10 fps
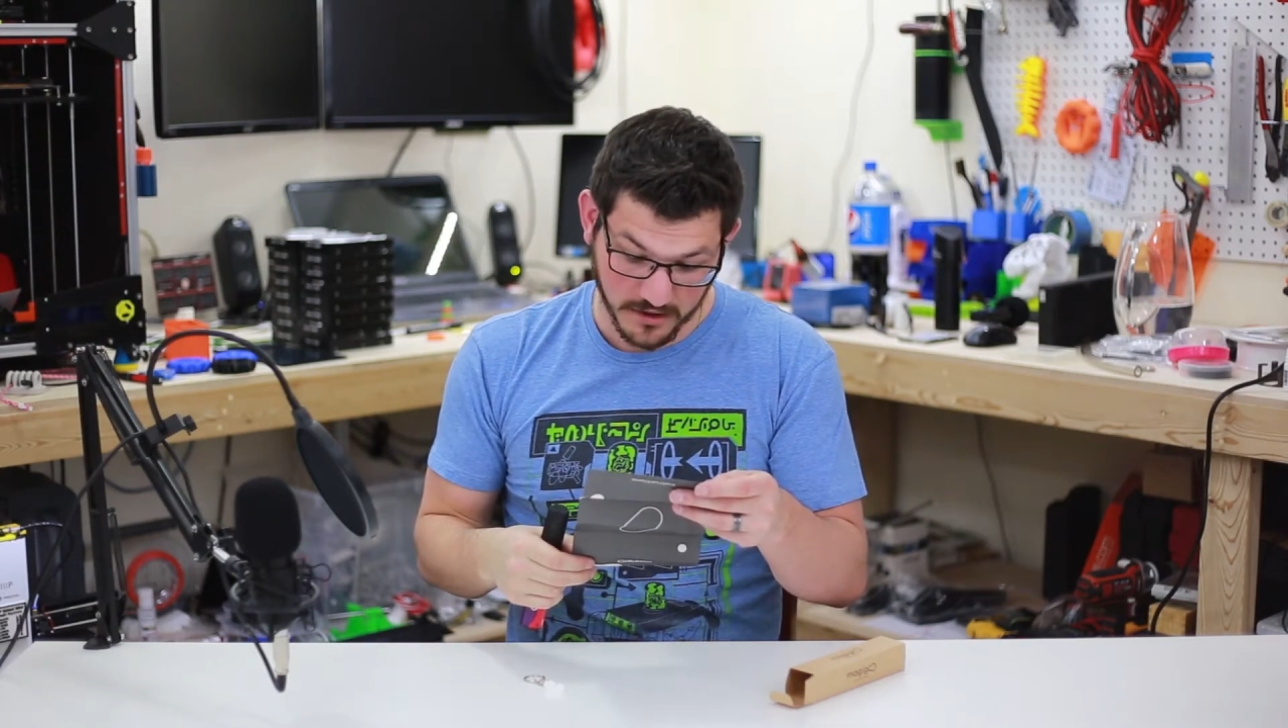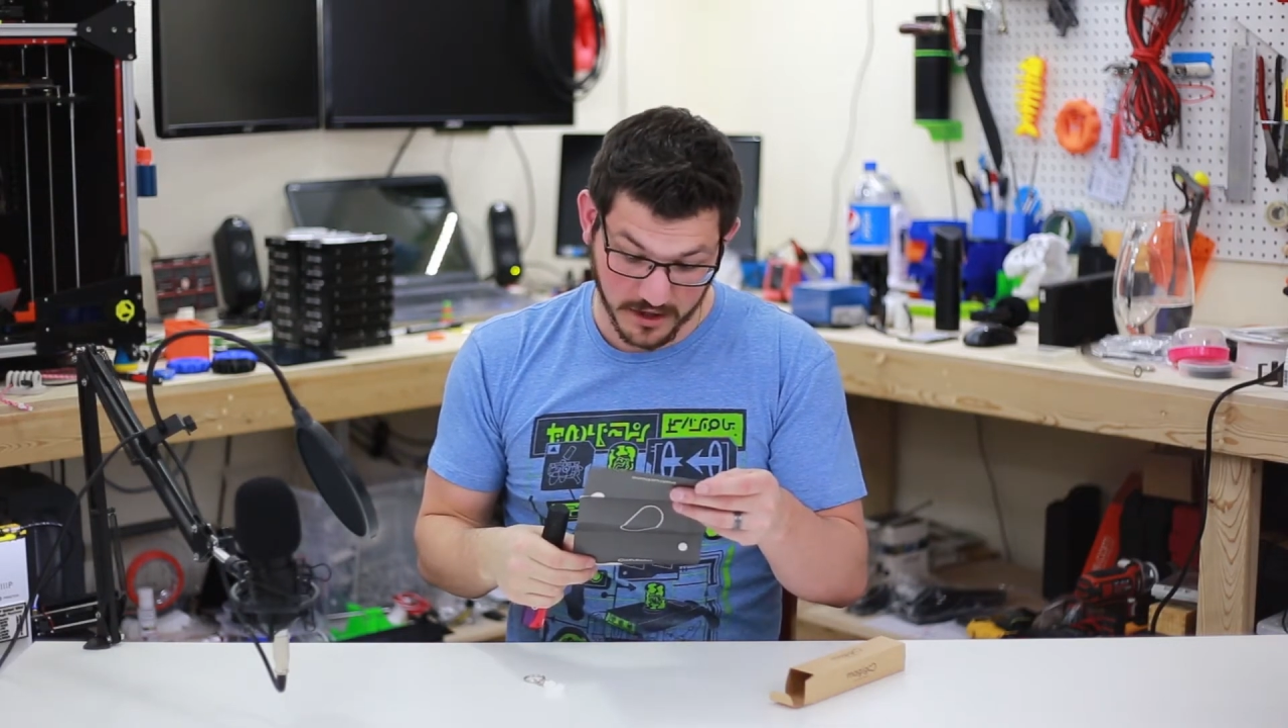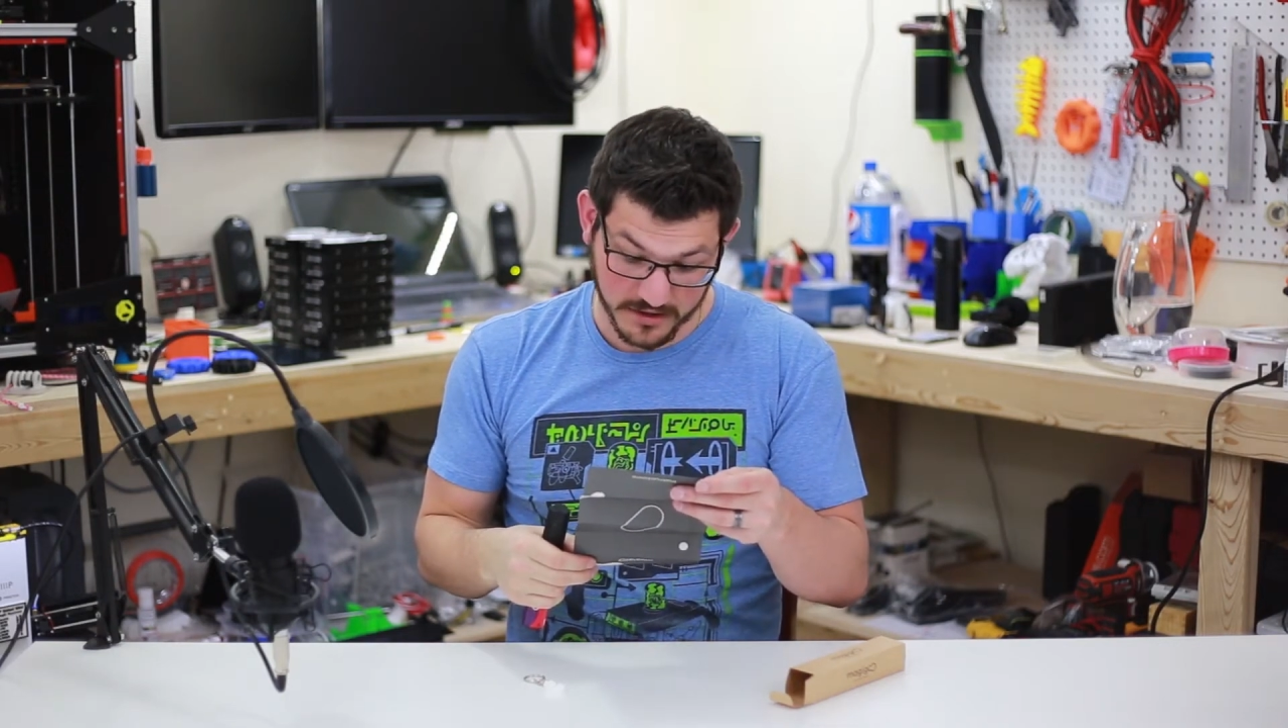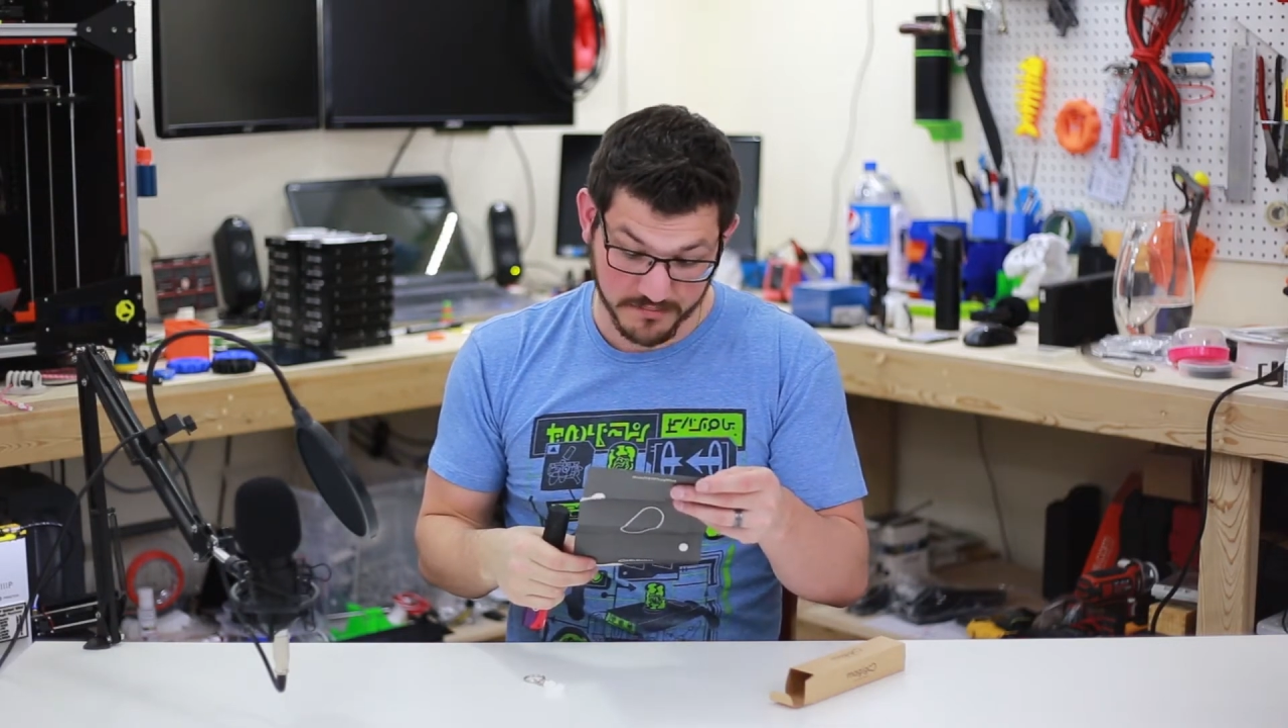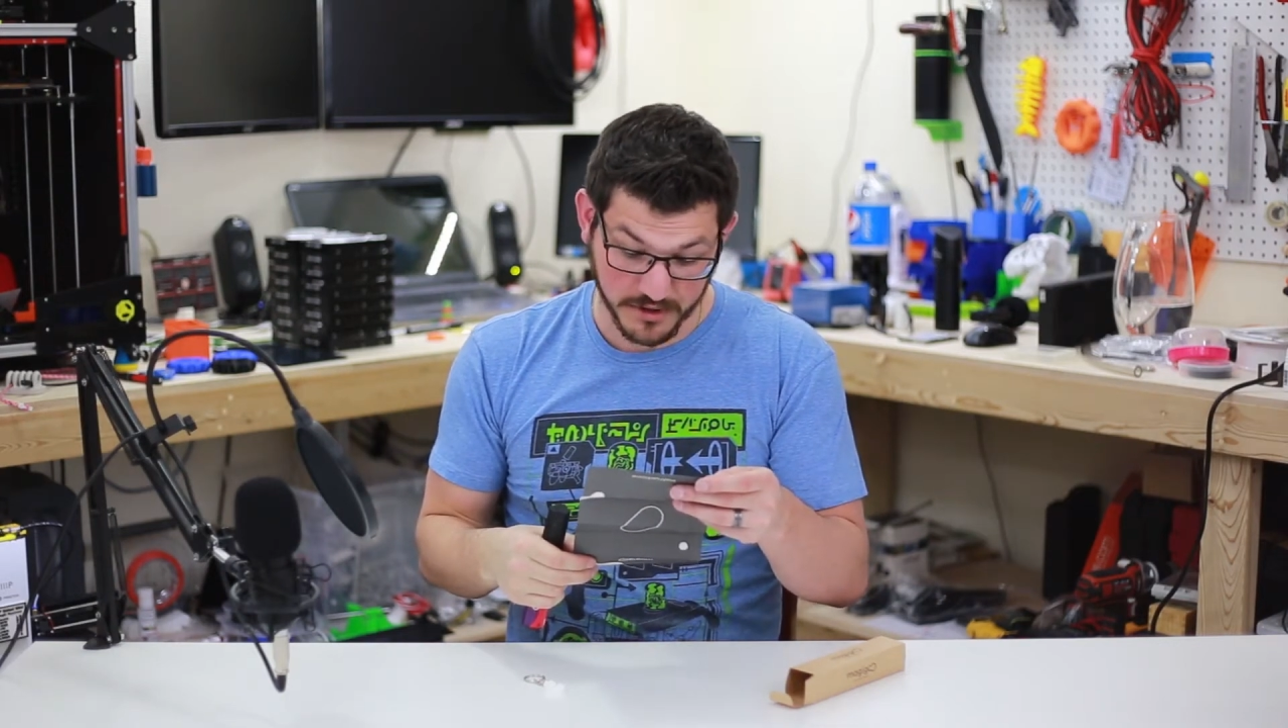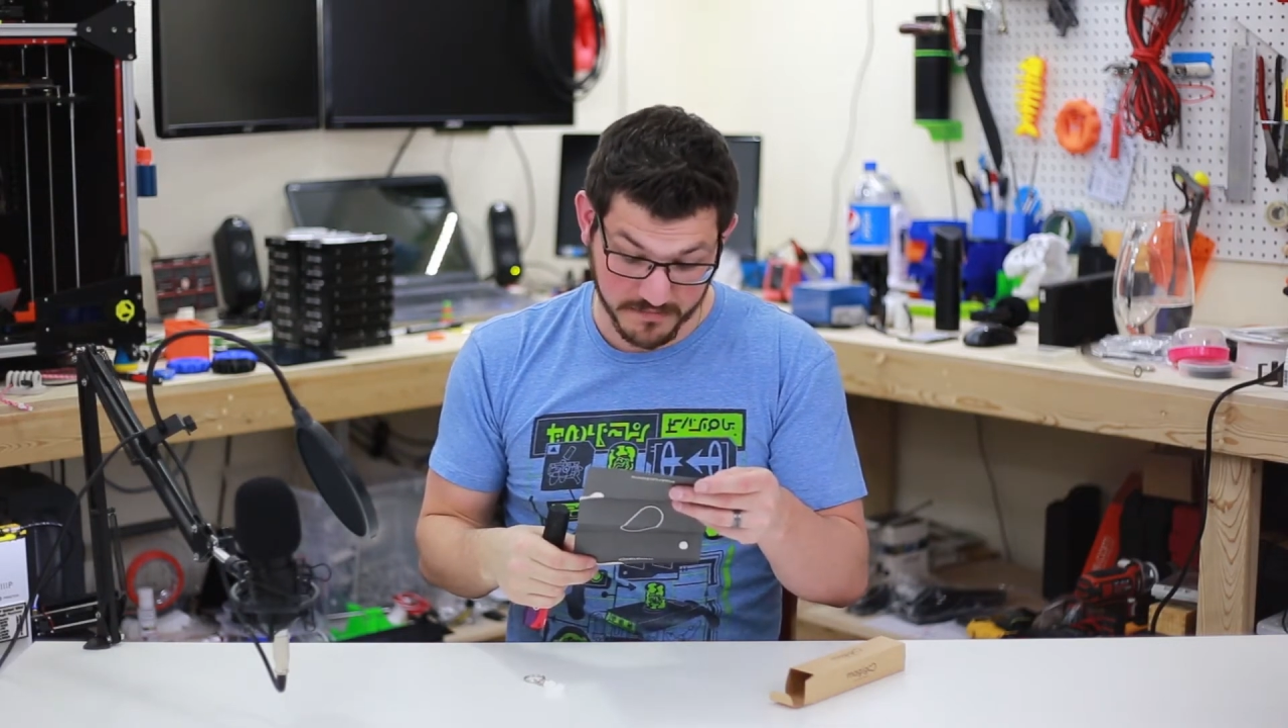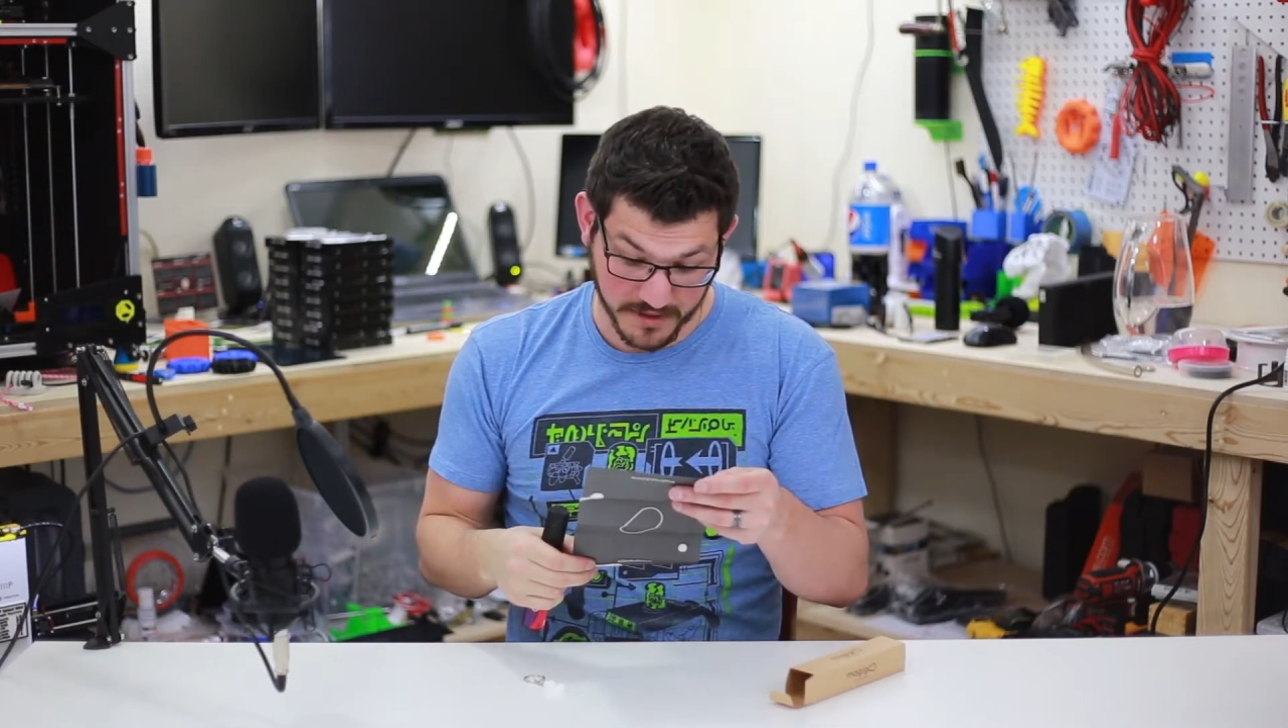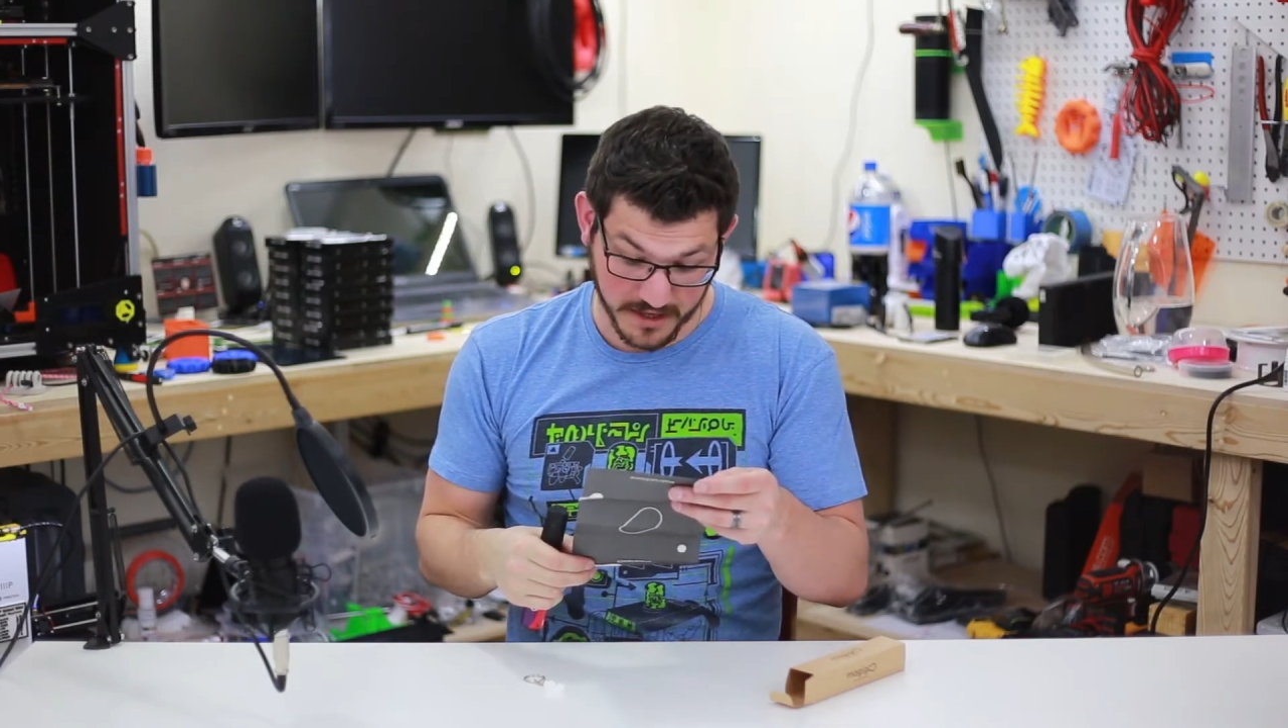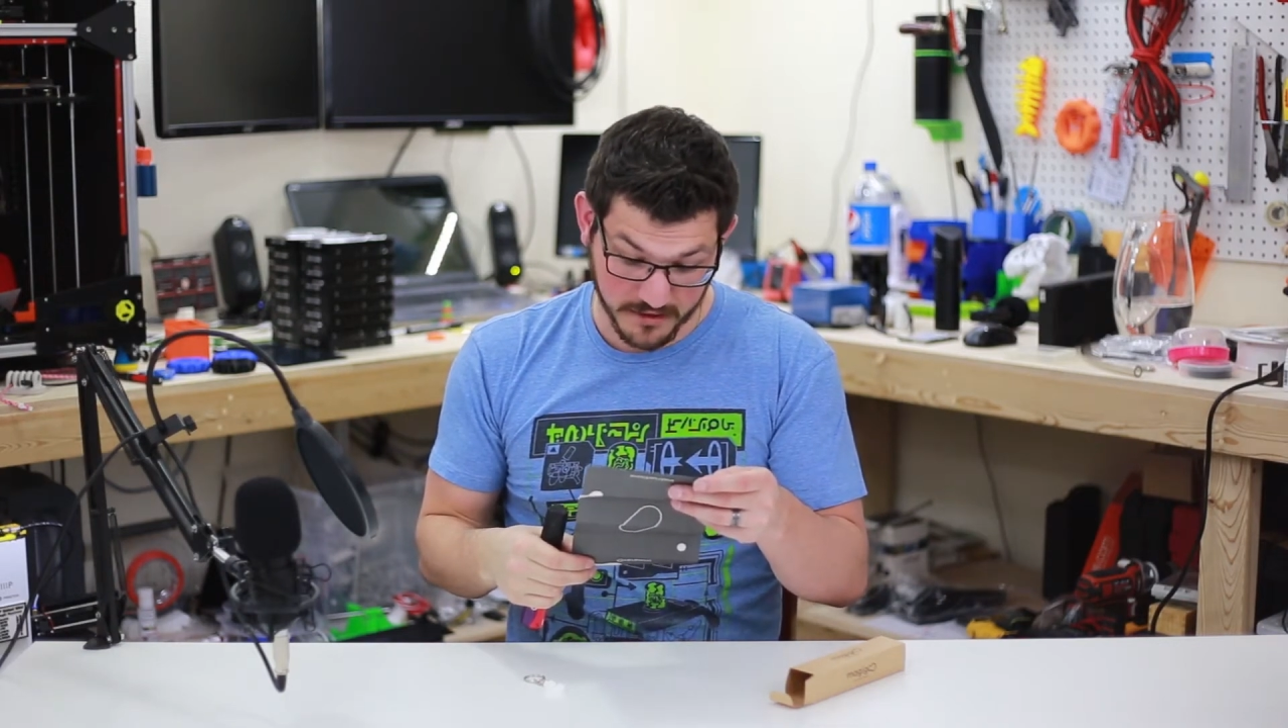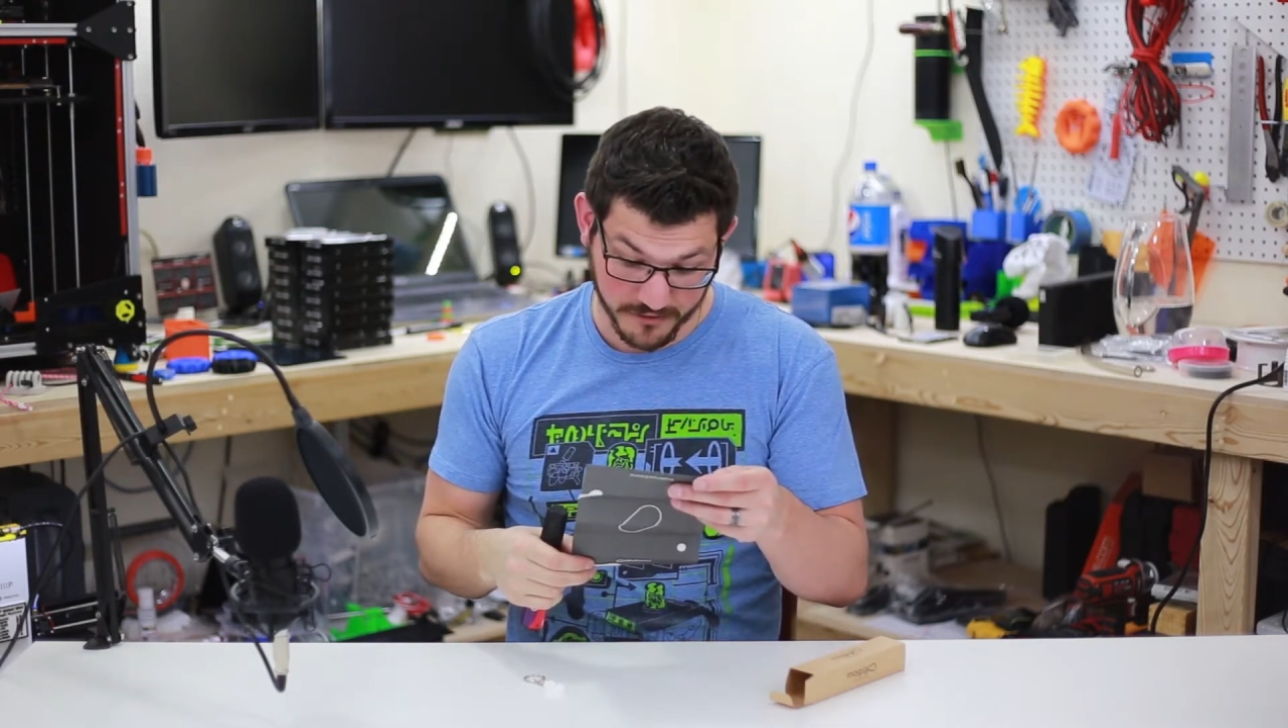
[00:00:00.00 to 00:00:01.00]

on the print bed